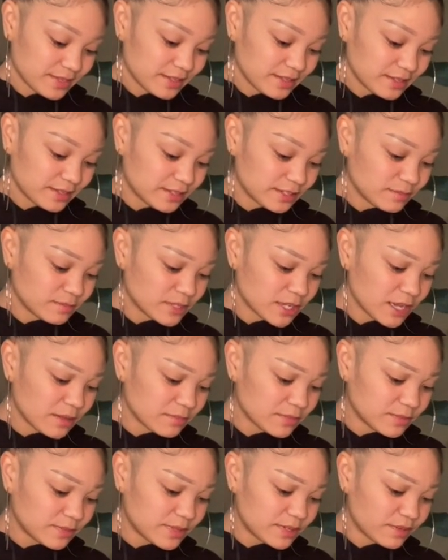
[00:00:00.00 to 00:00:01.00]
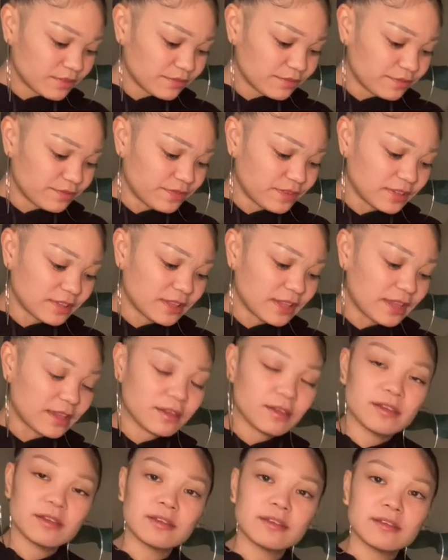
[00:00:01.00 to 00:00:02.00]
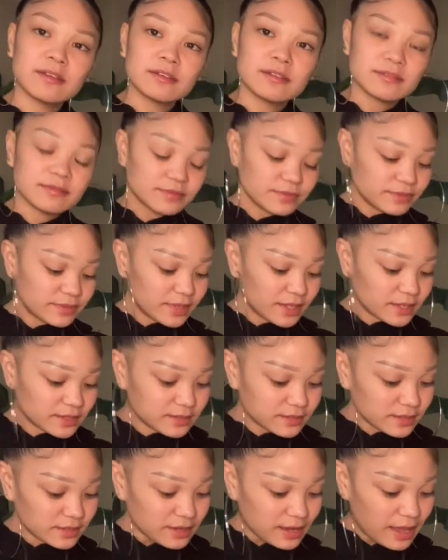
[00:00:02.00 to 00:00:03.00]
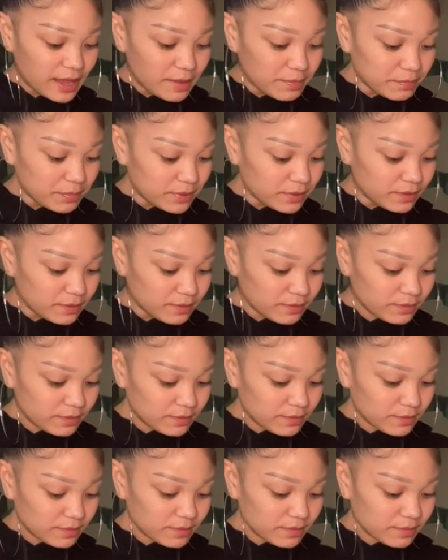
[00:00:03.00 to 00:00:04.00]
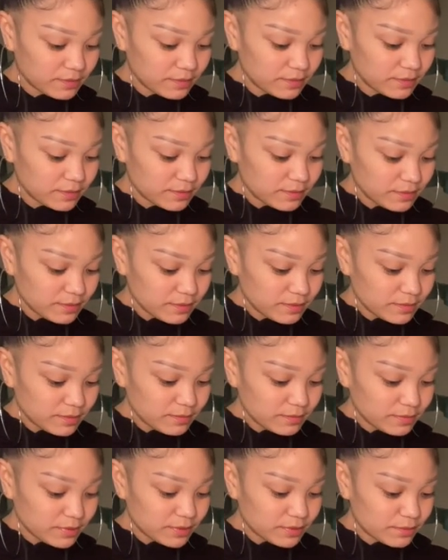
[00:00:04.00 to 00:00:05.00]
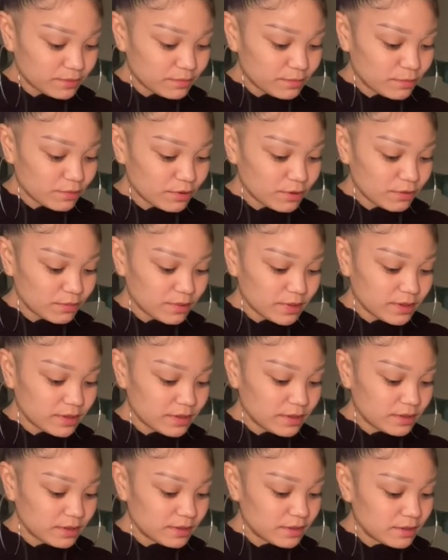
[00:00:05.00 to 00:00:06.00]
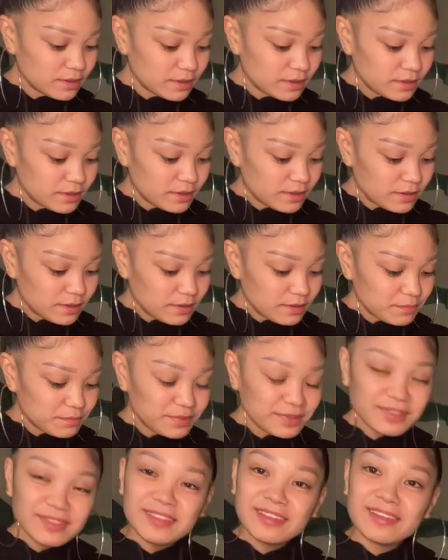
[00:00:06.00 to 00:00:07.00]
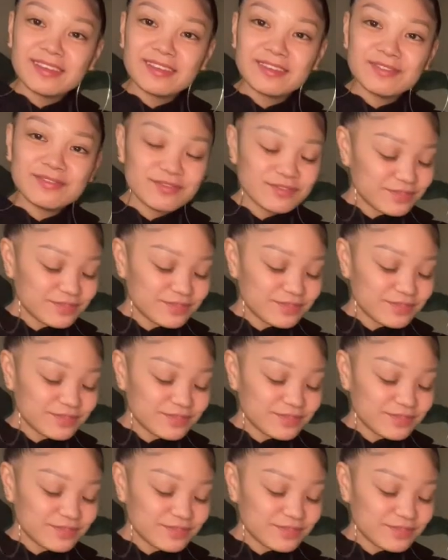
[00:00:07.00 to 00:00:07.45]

Sometimes we don't feel like things can happen, but the more we believe